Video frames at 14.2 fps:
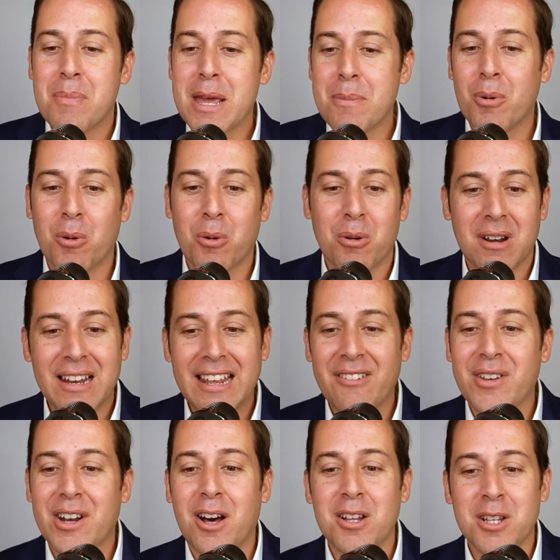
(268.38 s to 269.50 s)
People were
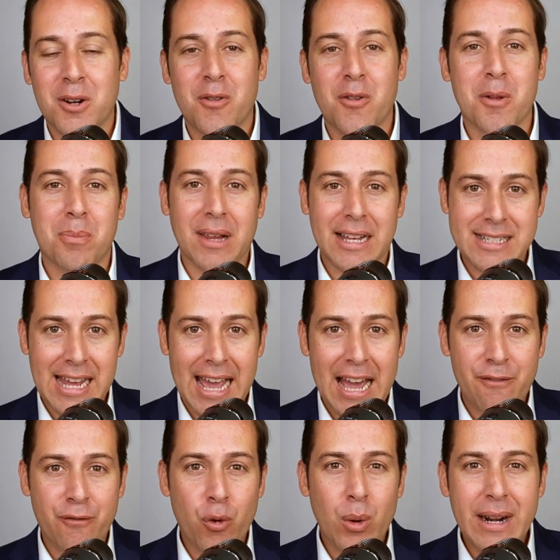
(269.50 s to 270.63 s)
leaving all over the place. They
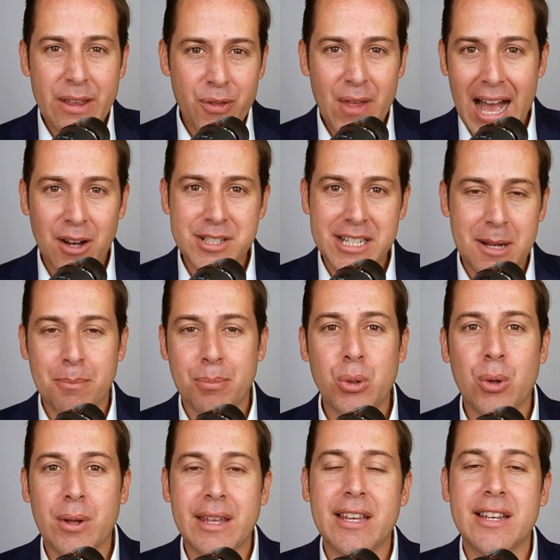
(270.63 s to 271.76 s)
had 40,000
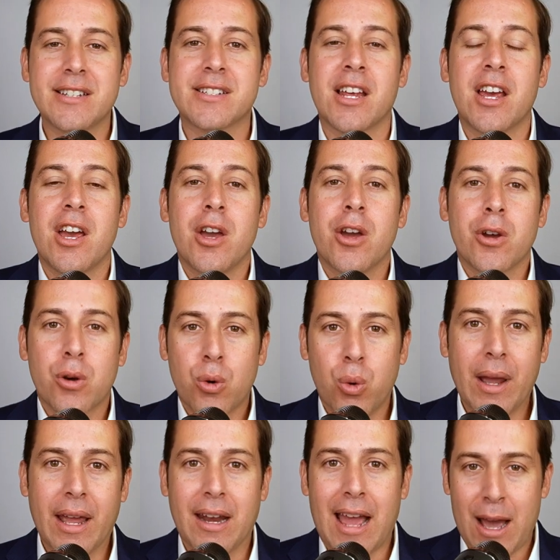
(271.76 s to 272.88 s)
employees
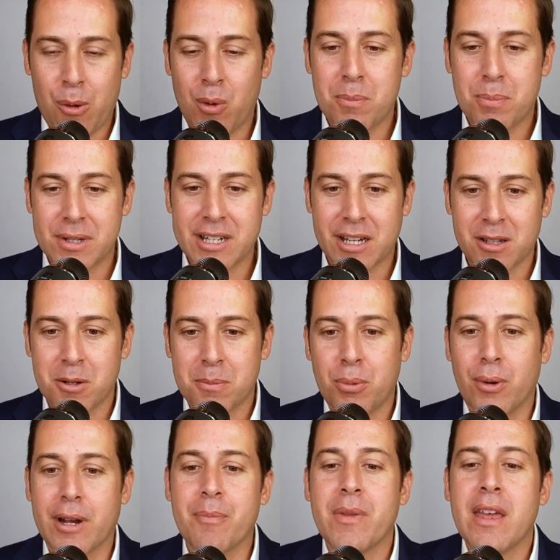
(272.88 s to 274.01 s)
quit at one particular
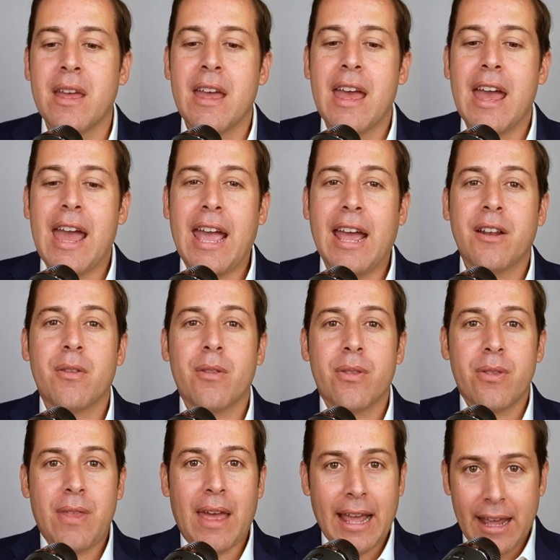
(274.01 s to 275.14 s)
point. And
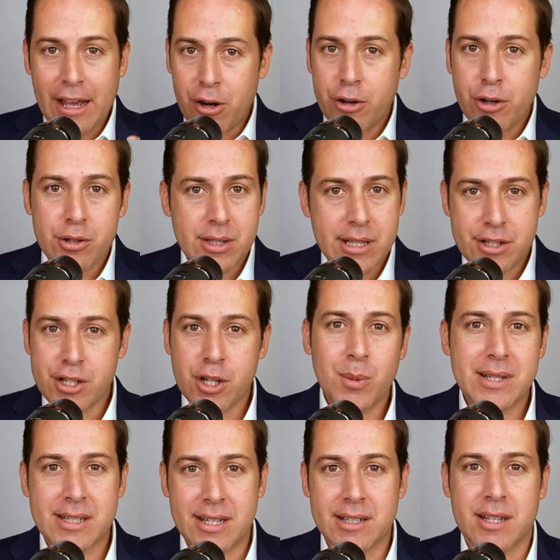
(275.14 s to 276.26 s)
they introduced this new
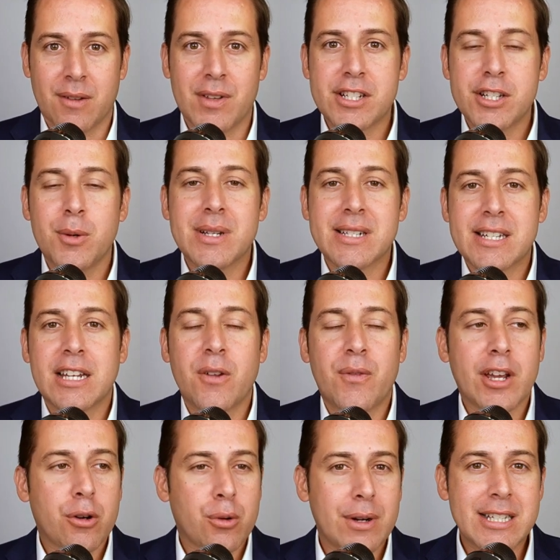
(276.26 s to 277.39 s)
incentive. This new incentive
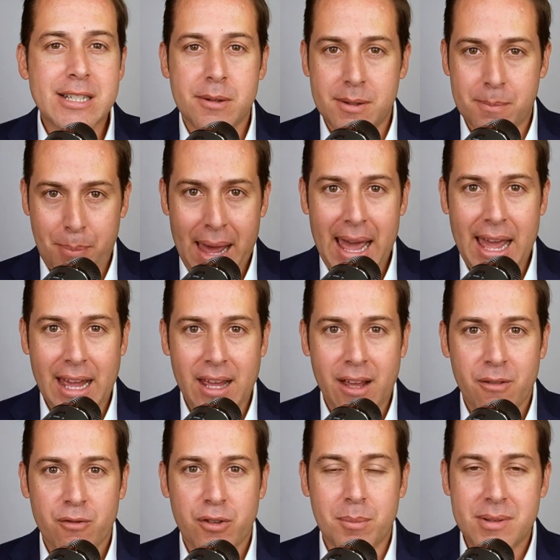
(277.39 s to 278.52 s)
increased
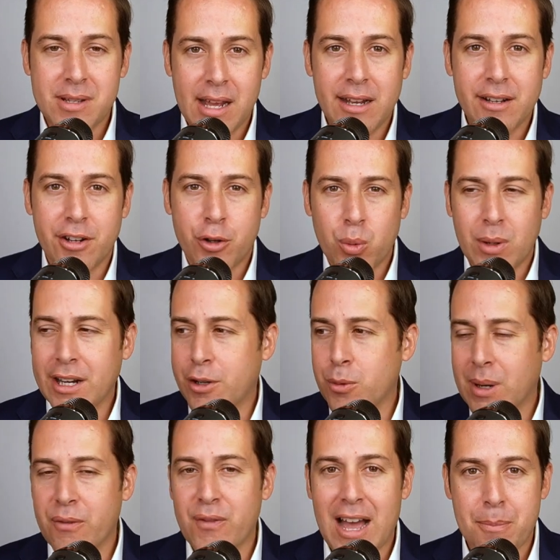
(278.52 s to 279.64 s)
pay from 10 to 20,
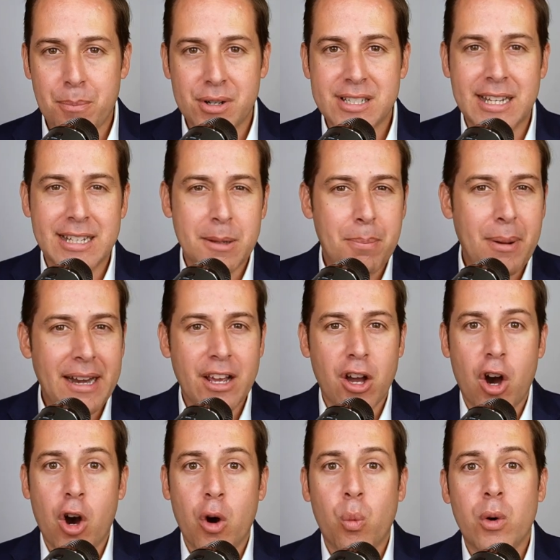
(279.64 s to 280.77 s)
25%, depending
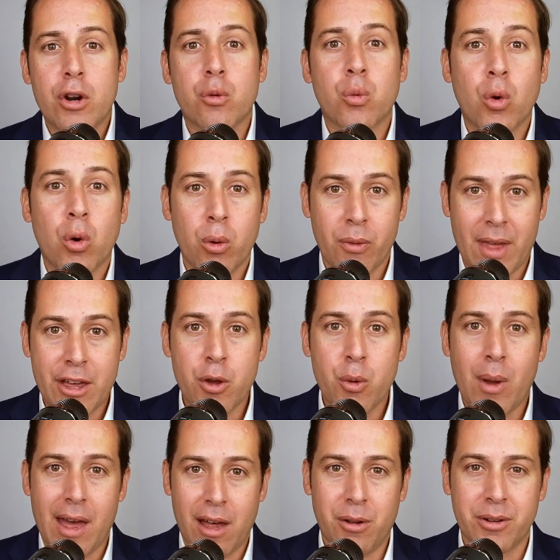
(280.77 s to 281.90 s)
on what role that you
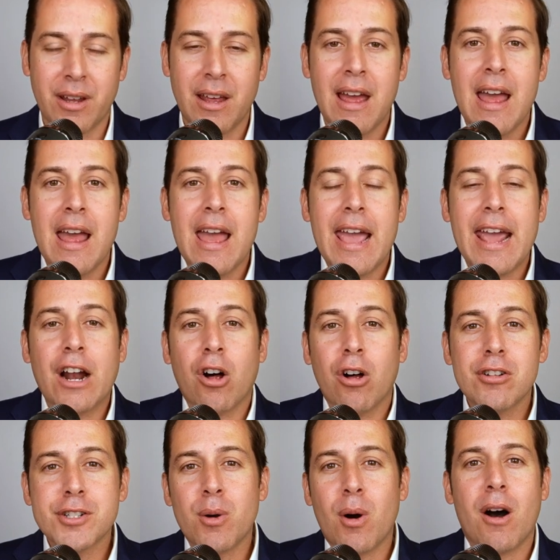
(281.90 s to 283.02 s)
held. It
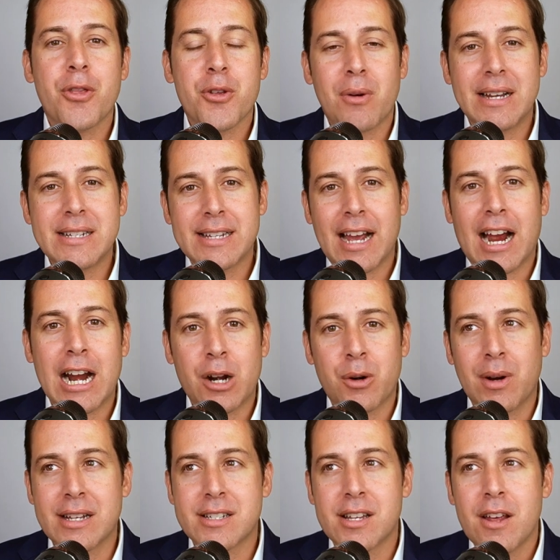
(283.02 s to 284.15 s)
also authorized the
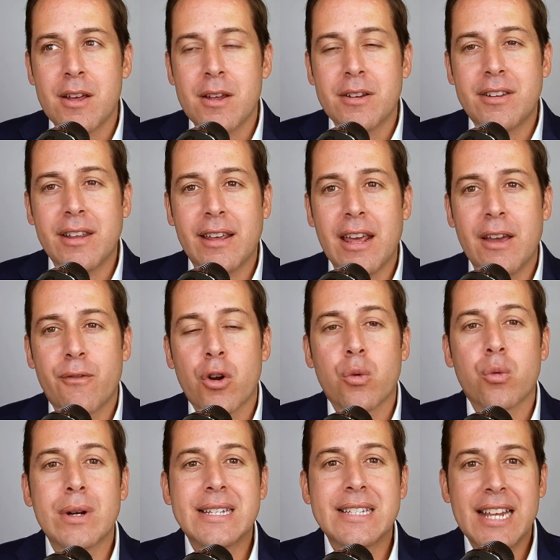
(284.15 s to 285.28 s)
IRS to give
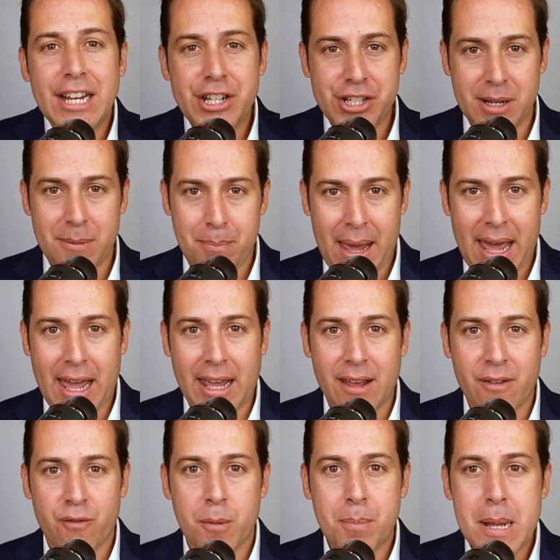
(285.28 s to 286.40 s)
retention
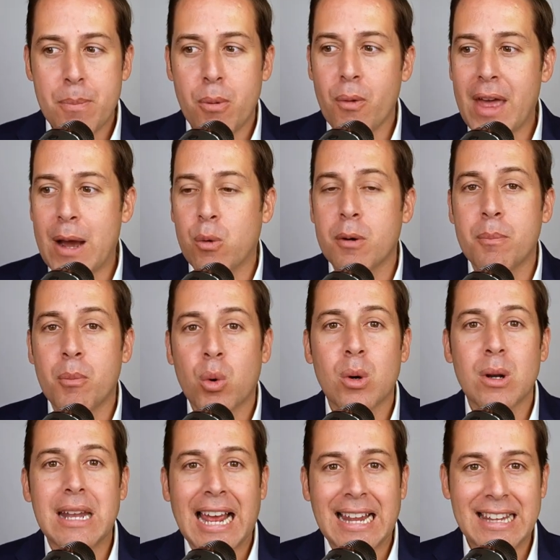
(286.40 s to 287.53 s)
pay for people that were more
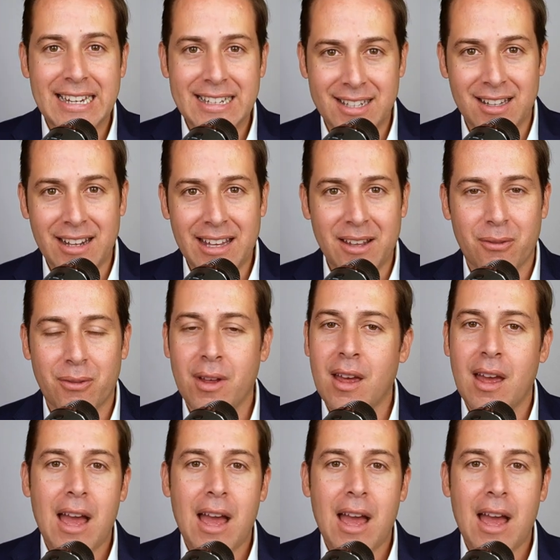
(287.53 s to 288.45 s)
likely to leave.